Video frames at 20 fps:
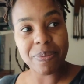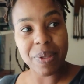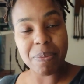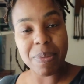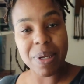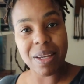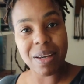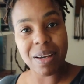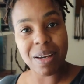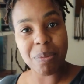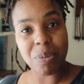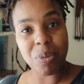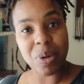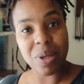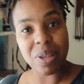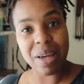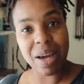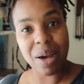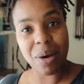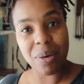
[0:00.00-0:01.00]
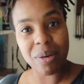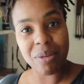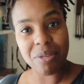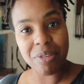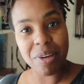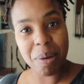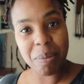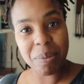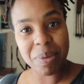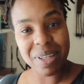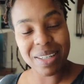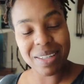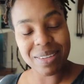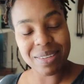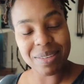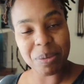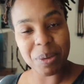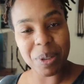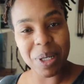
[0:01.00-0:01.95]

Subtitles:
meeting up with our family.